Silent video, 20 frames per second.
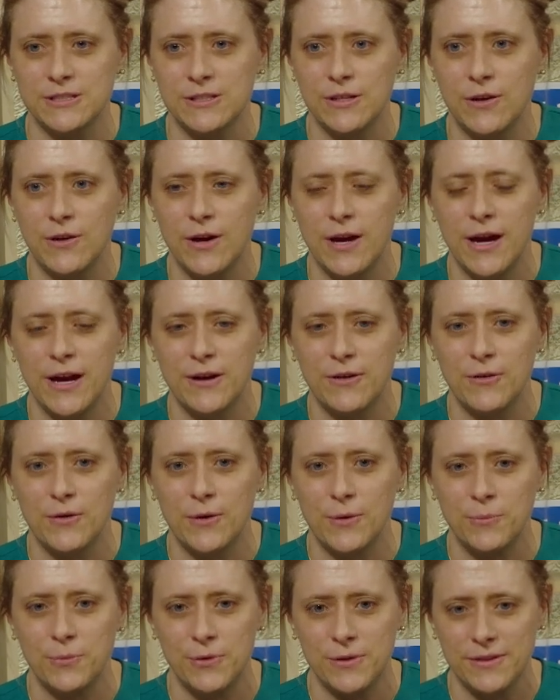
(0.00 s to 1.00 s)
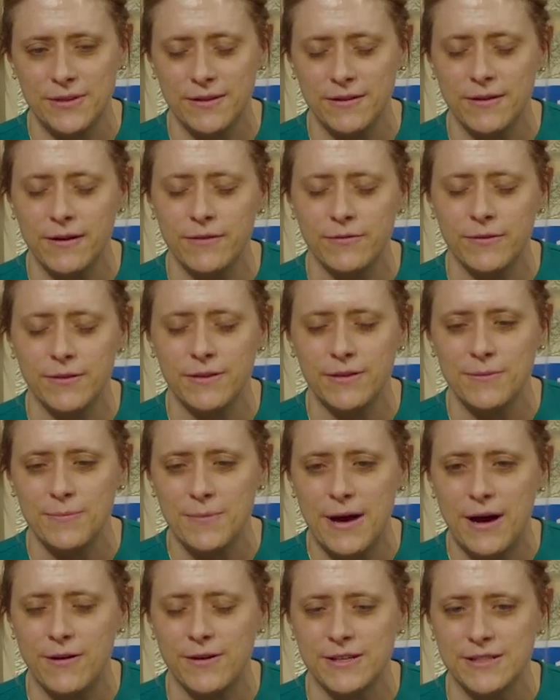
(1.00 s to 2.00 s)
So I grew up with the love of the
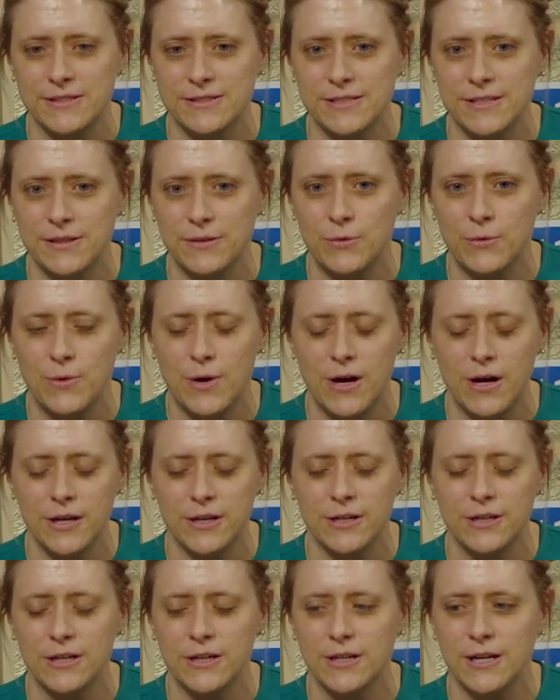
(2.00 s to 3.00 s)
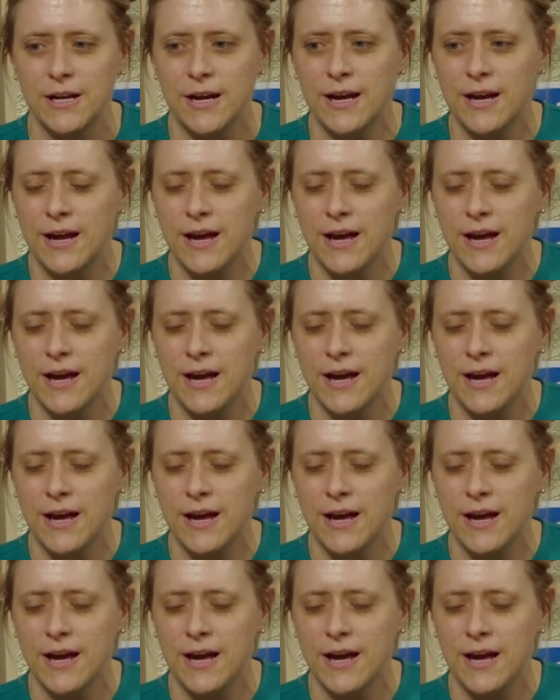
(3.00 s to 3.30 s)
mountains and the water,